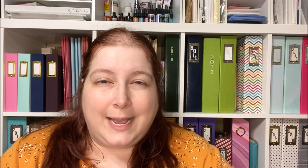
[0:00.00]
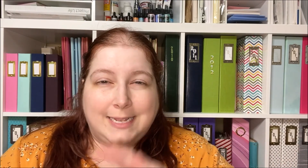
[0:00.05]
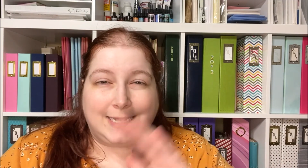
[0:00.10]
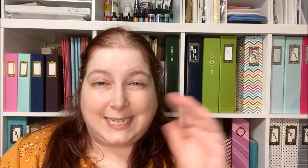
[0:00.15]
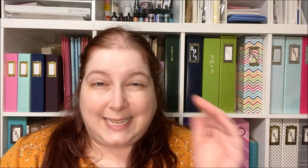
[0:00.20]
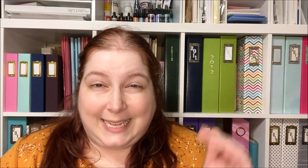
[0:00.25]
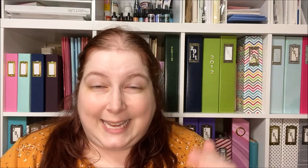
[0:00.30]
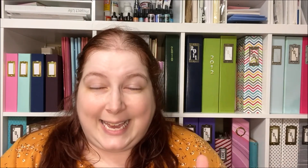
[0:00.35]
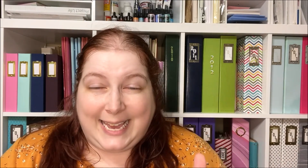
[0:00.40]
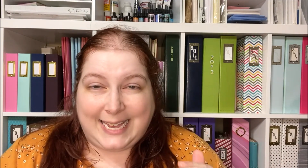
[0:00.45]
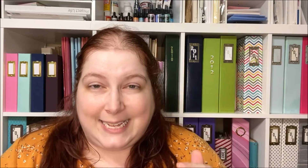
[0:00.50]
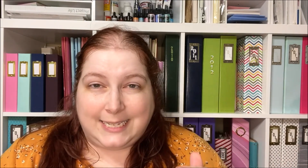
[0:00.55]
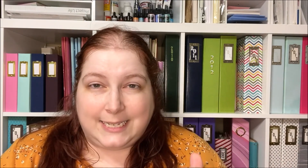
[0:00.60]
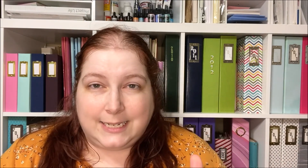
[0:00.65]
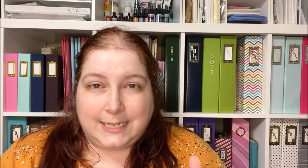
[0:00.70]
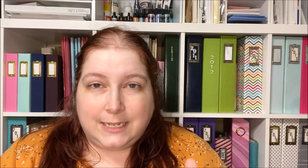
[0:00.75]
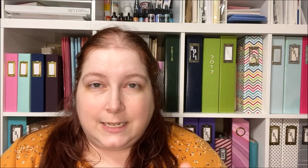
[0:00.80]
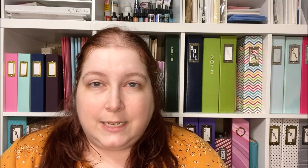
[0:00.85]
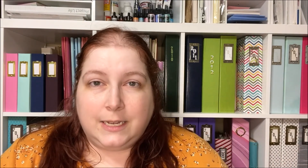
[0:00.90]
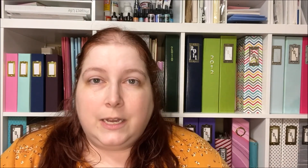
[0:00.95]
as a
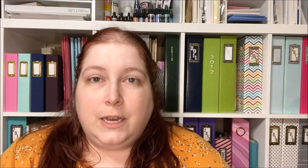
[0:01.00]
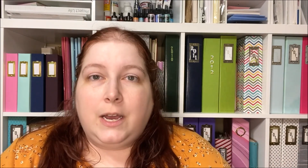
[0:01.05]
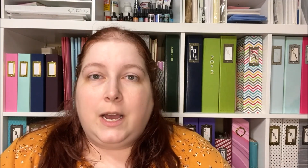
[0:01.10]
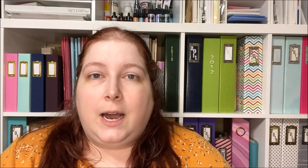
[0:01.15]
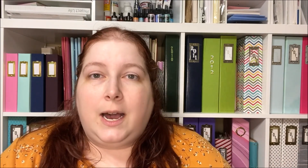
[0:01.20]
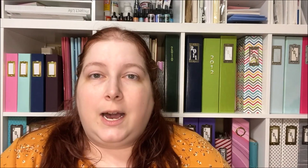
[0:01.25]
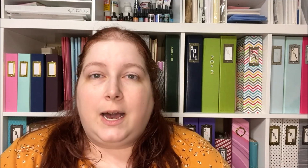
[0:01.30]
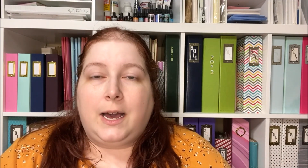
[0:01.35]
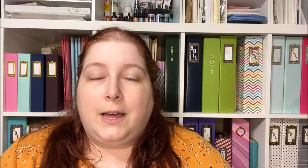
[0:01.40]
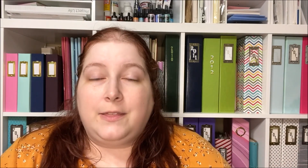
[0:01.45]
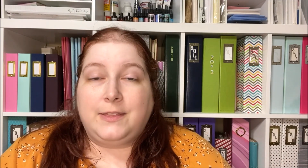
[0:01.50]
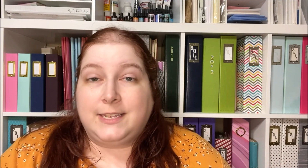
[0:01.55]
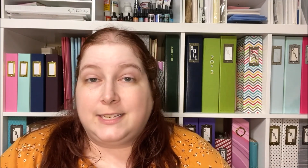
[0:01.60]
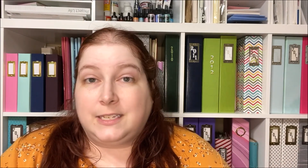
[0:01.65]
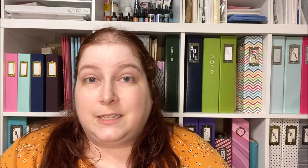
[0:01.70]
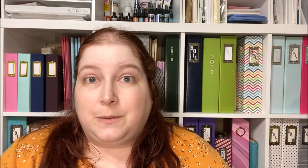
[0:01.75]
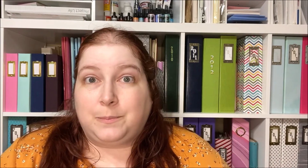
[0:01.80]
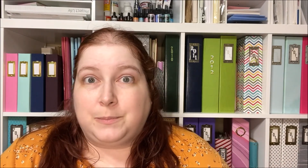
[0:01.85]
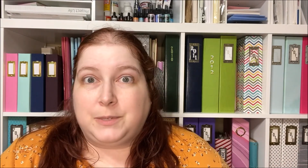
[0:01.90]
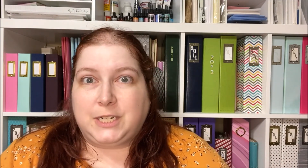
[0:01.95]
kit
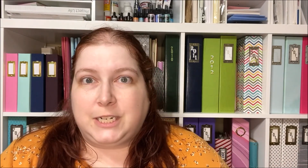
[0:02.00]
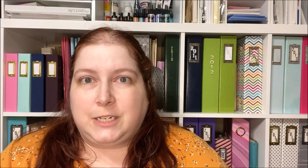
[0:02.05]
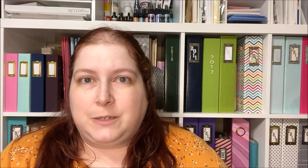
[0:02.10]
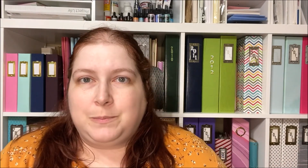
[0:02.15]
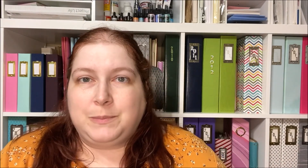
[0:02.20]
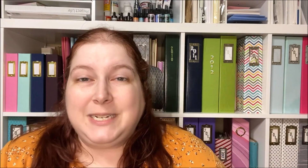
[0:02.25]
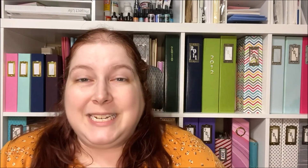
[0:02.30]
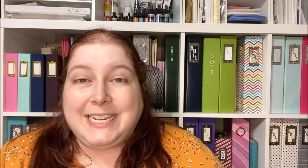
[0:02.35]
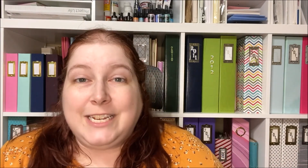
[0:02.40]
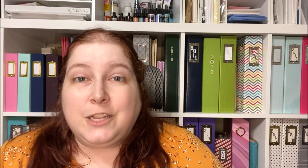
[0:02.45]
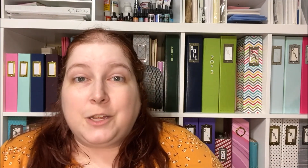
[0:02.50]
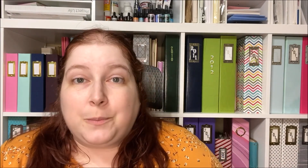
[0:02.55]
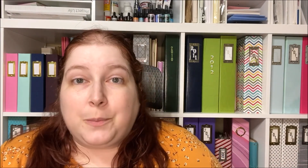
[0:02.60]
this little particular